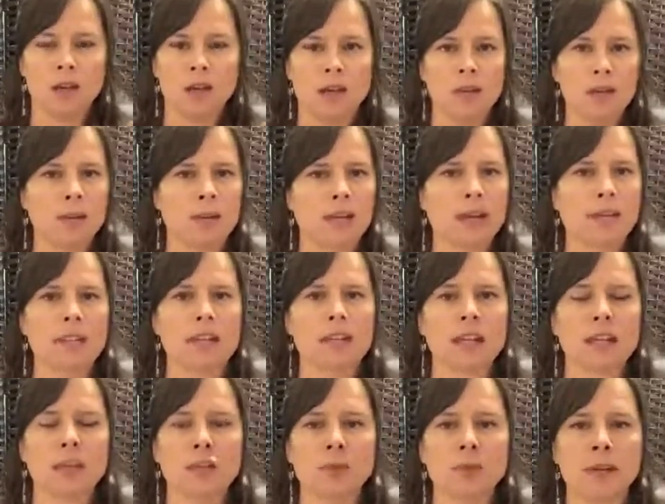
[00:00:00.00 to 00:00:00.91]
we would have
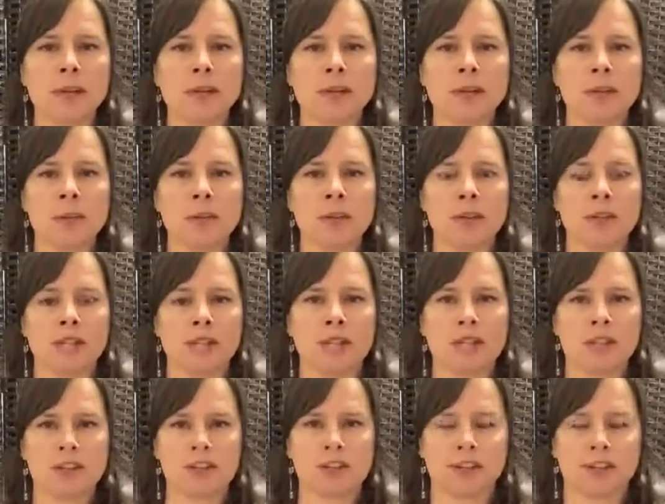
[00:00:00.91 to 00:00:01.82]
such better
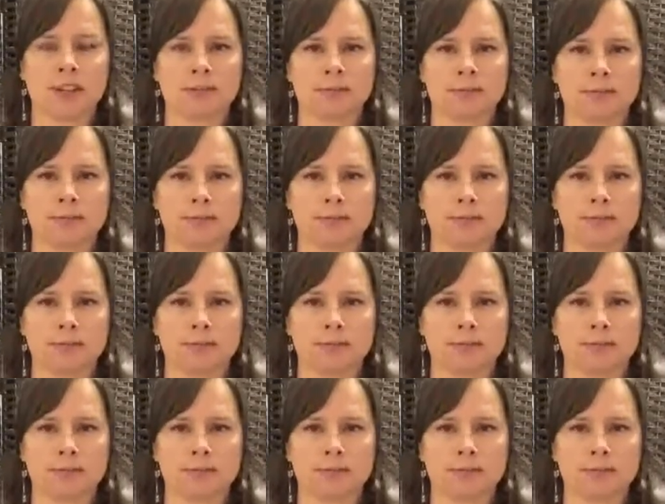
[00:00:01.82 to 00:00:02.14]
communication.